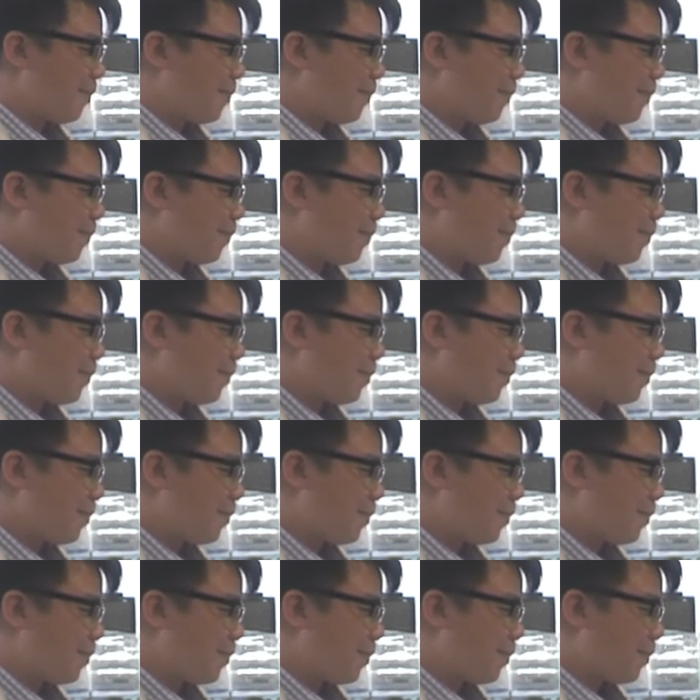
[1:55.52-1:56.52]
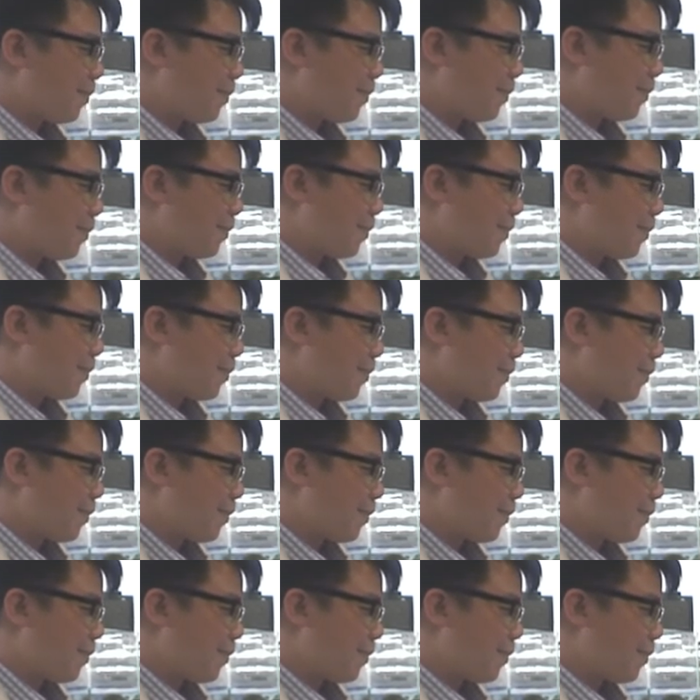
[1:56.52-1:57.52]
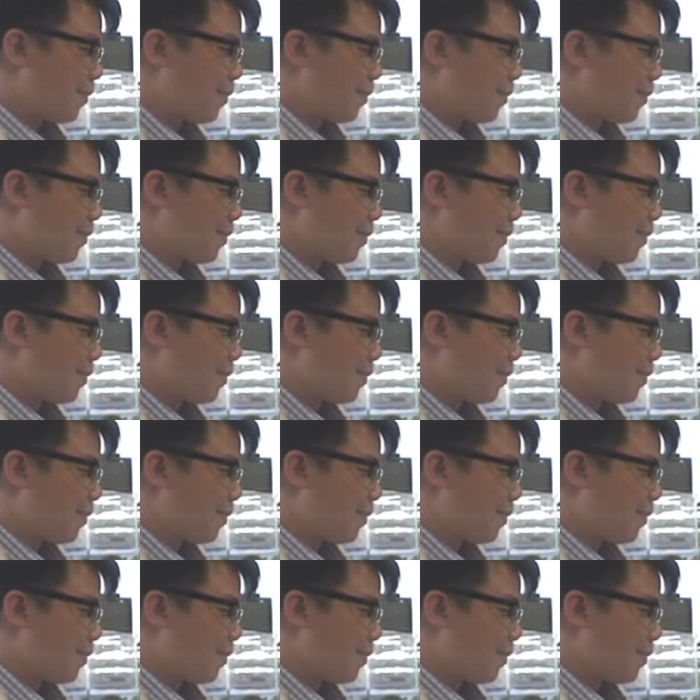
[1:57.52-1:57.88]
Nothing is said.